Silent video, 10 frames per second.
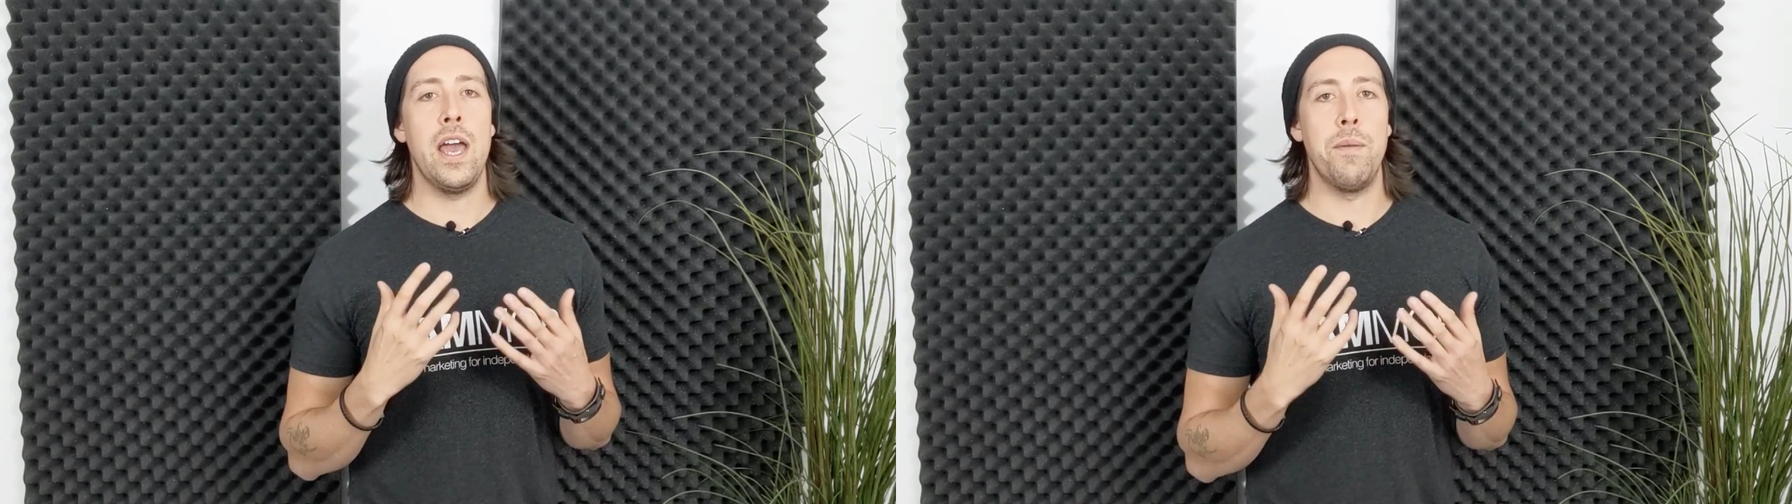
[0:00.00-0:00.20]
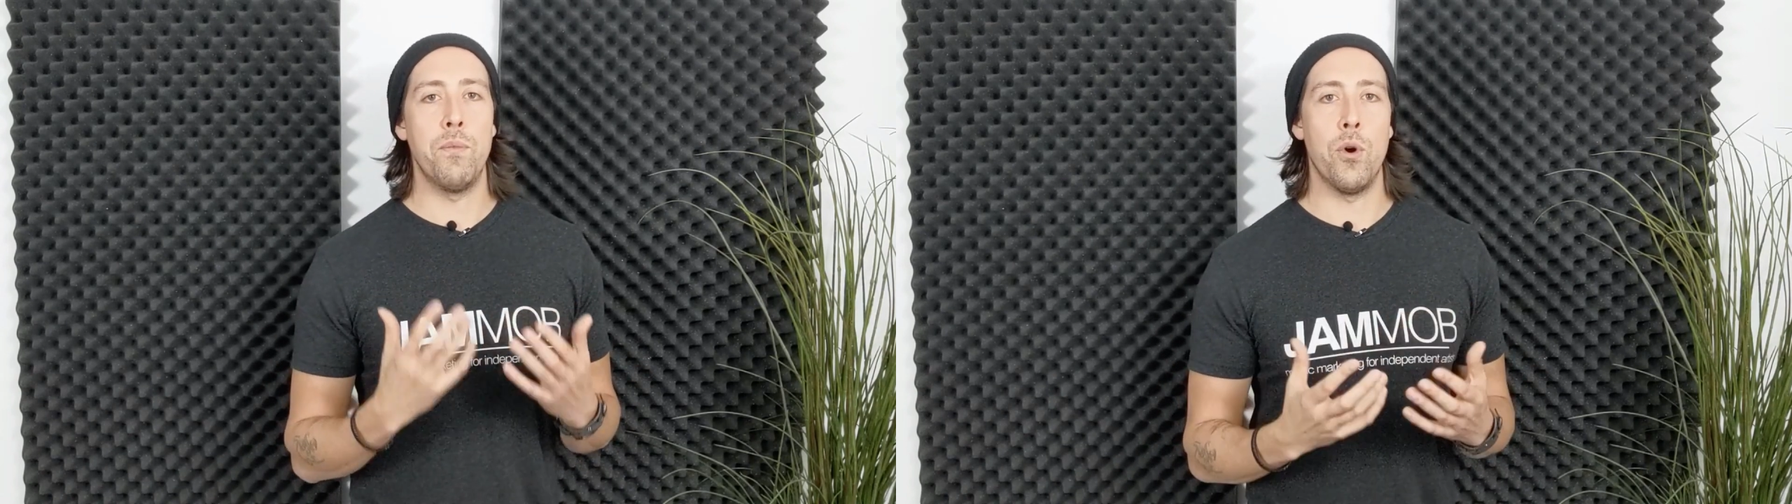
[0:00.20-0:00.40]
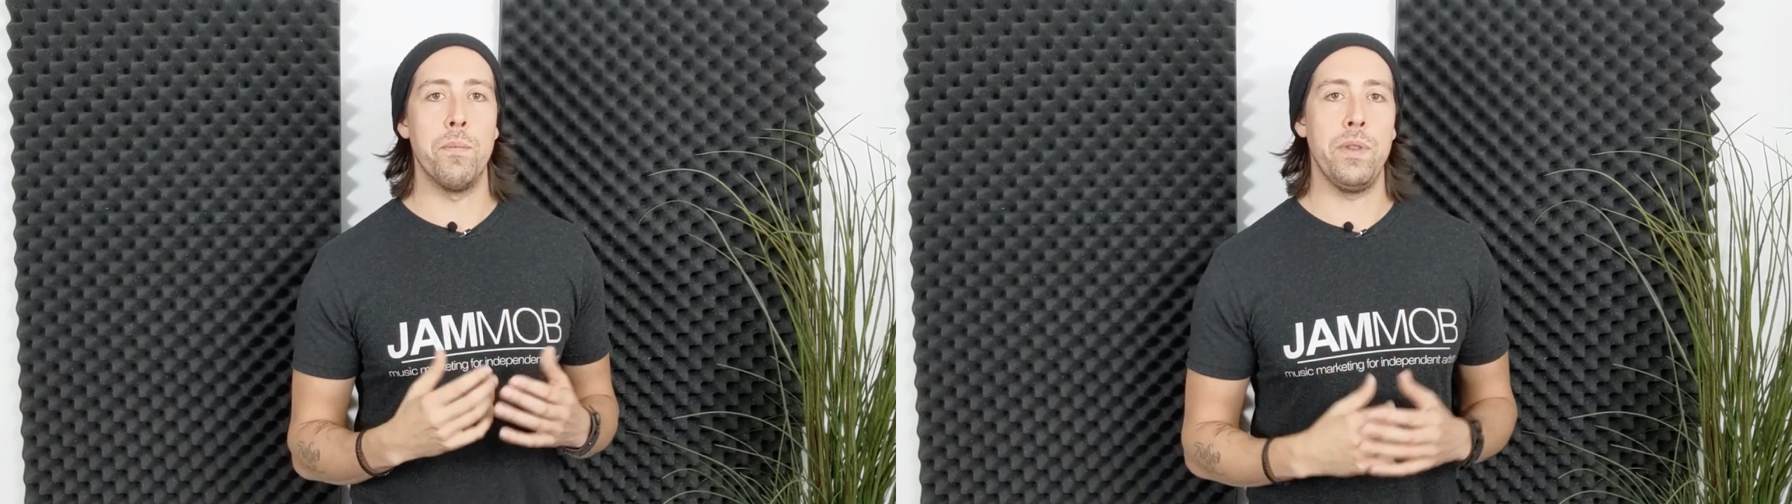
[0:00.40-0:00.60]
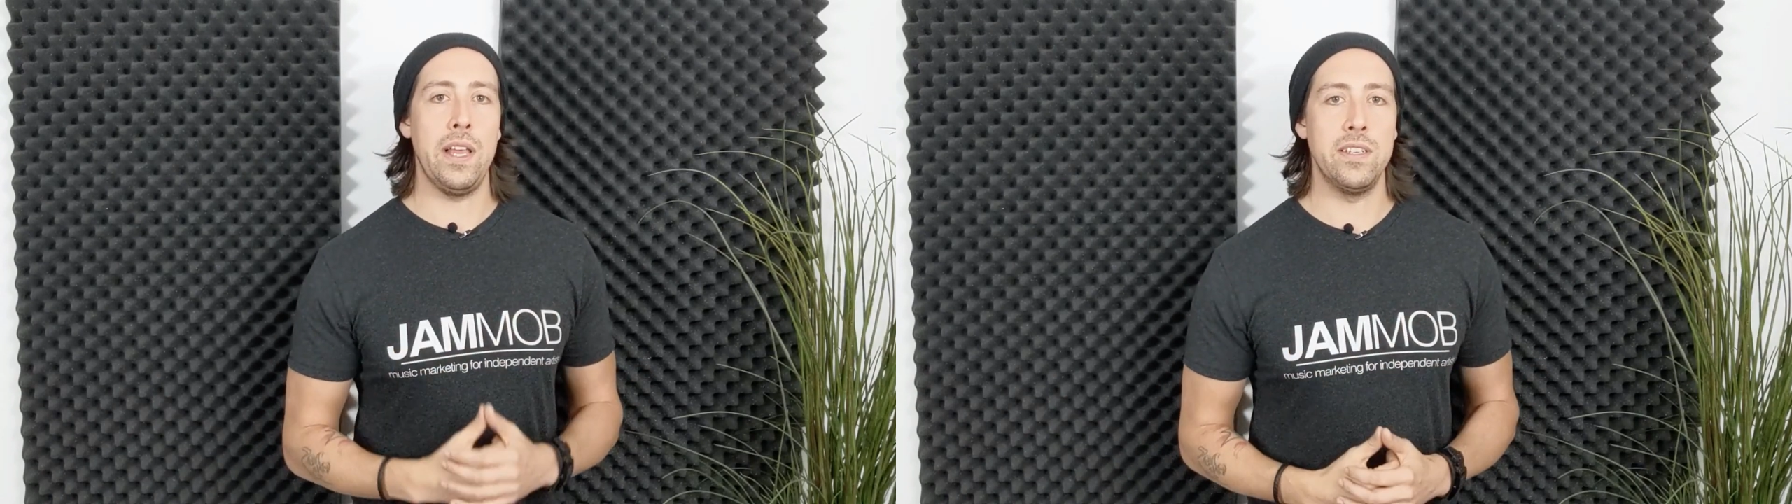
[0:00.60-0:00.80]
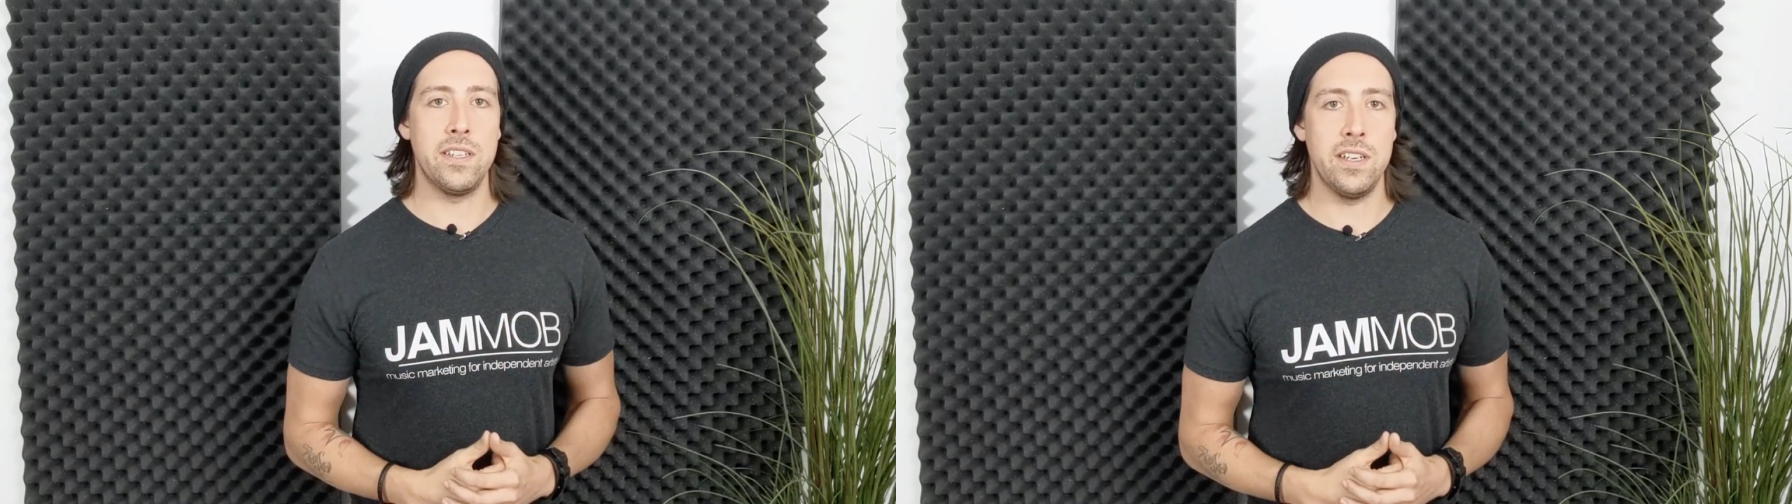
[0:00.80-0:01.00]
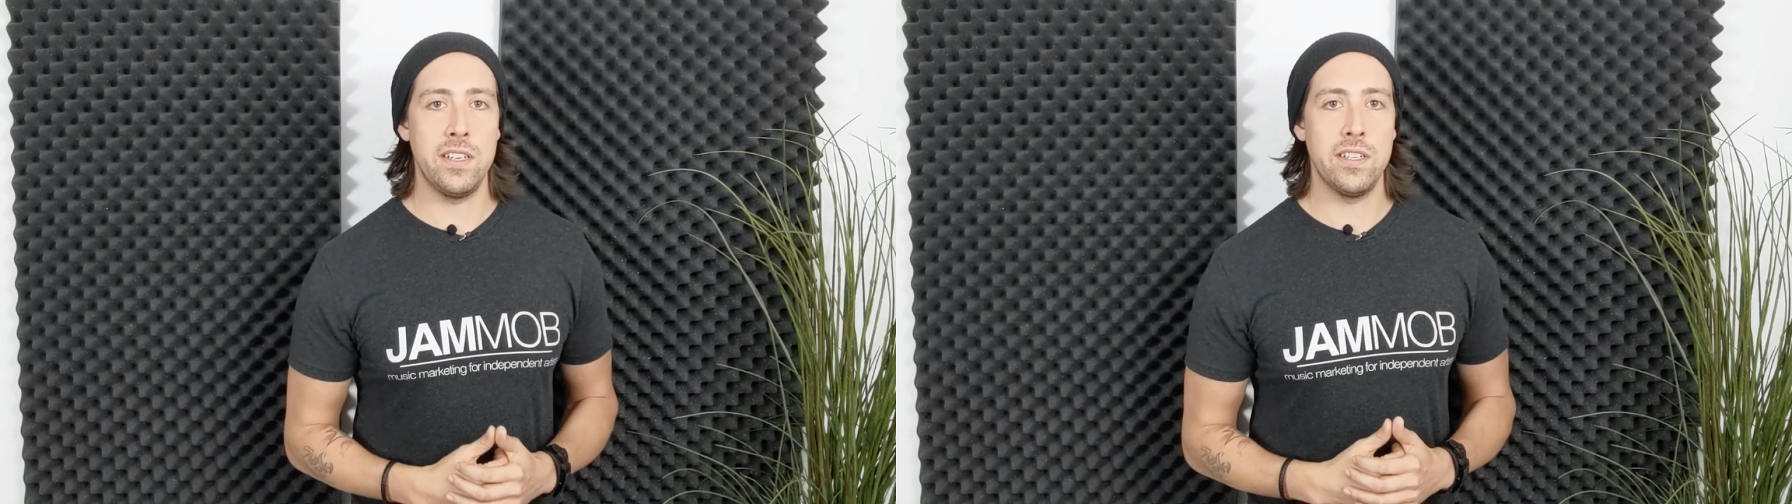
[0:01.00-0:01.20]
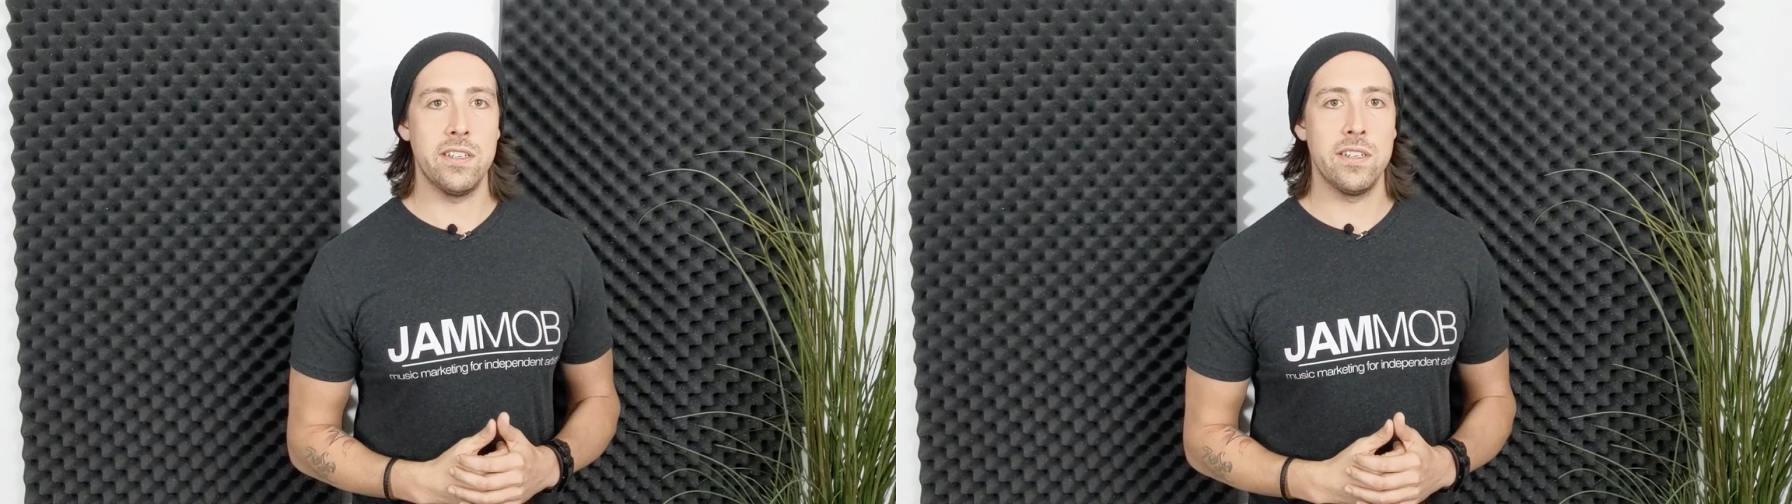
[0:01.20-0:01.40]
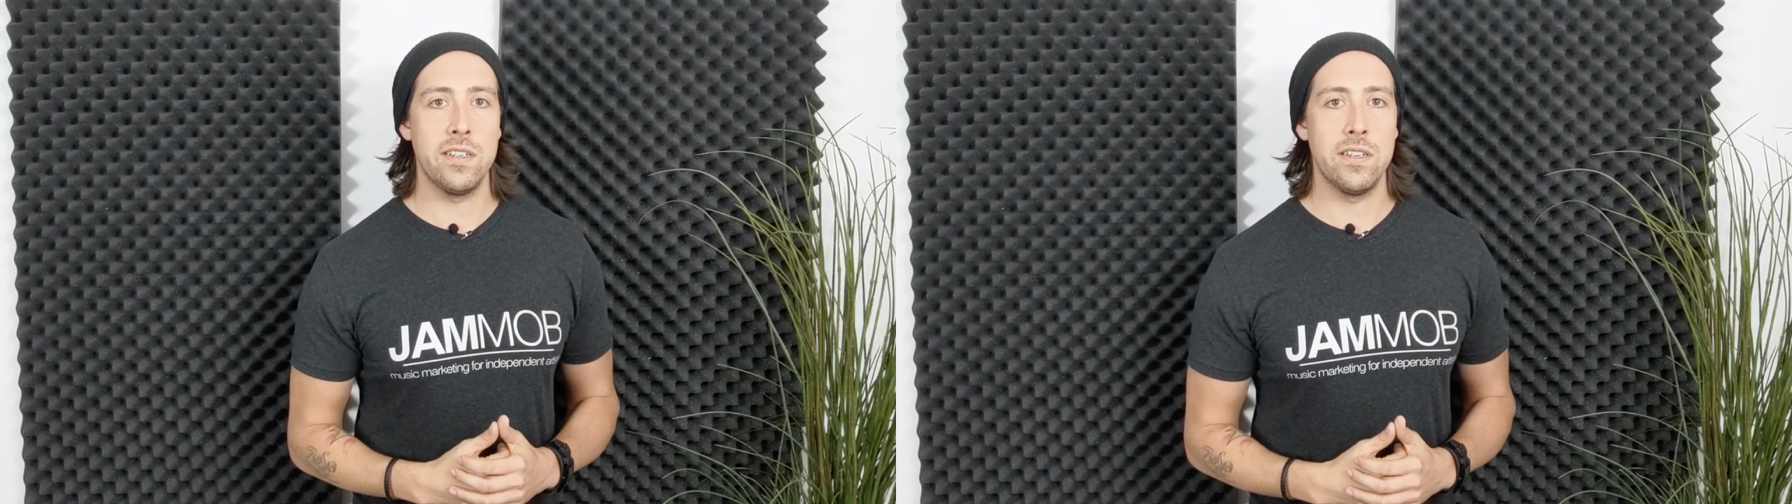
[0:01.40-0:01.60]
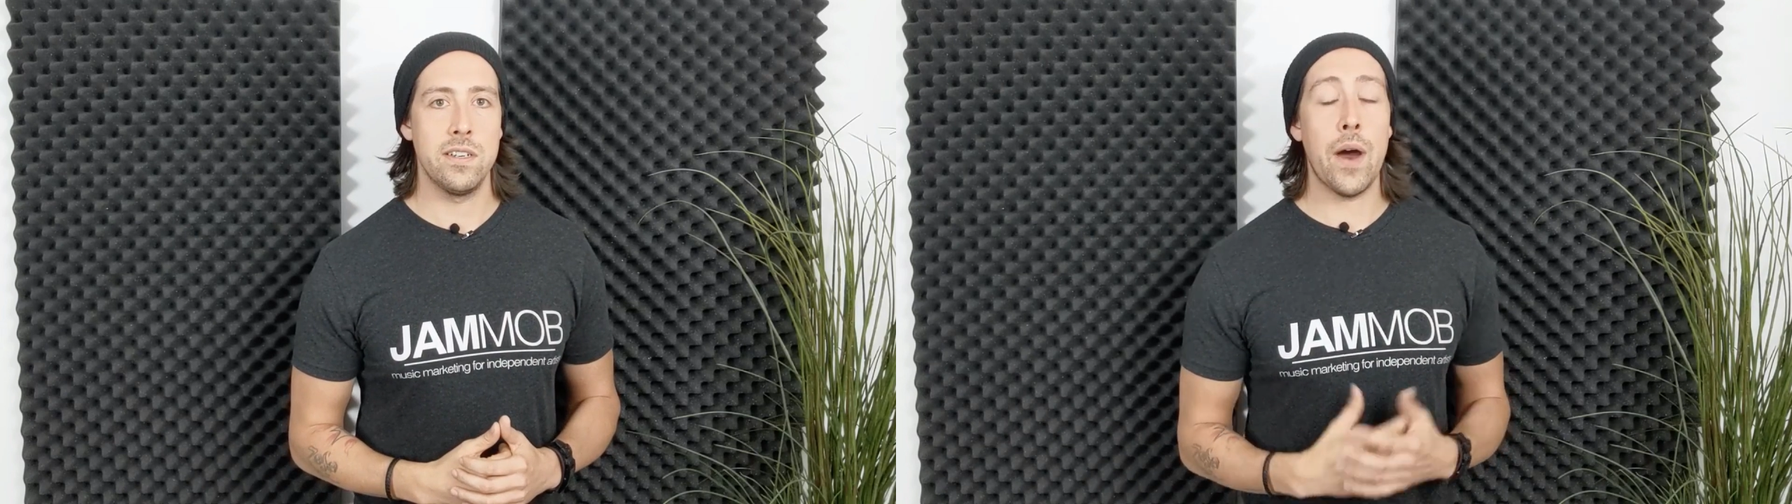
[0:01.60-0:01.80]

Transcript: and more playlist additions.